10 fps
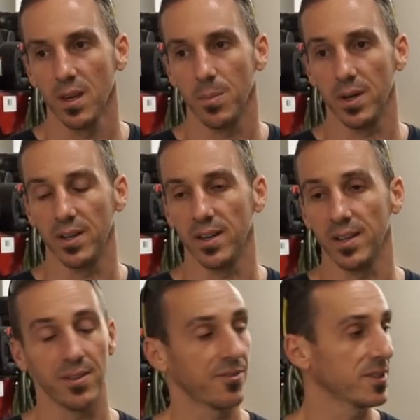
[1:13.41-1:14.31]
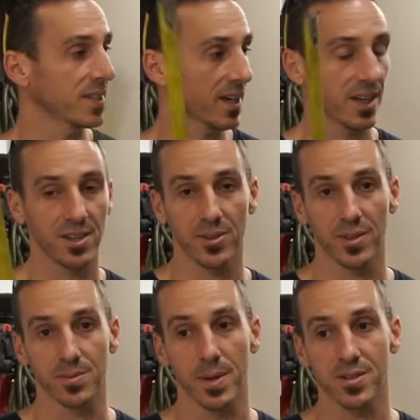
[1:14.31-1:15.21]
But the first thing I gotta do
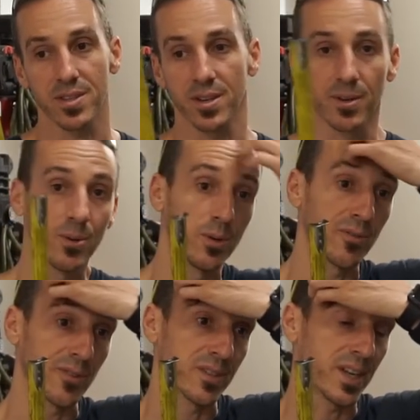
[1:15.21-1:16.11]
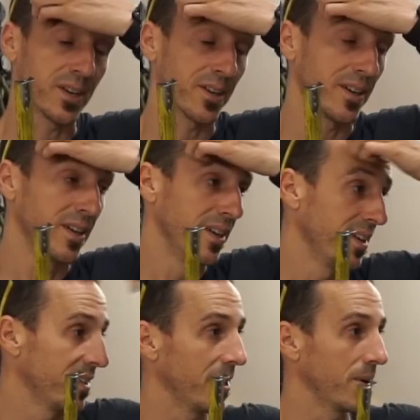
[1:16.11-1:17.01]
is measure the intercooler for center.
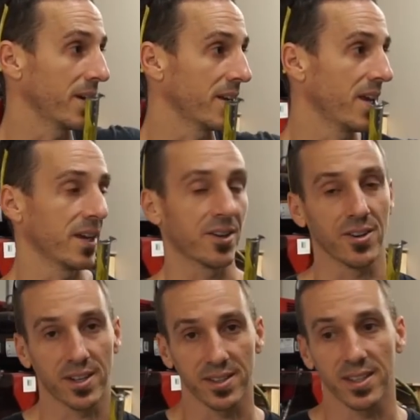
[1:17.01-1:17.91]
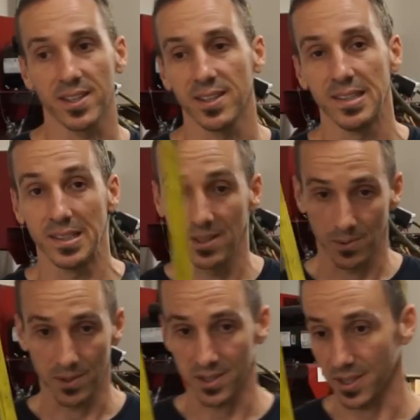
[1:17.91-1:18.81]
That way I can hang it correctly.
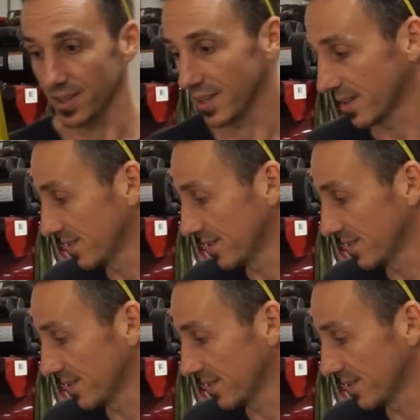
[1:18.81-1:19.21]
We're gonna start there.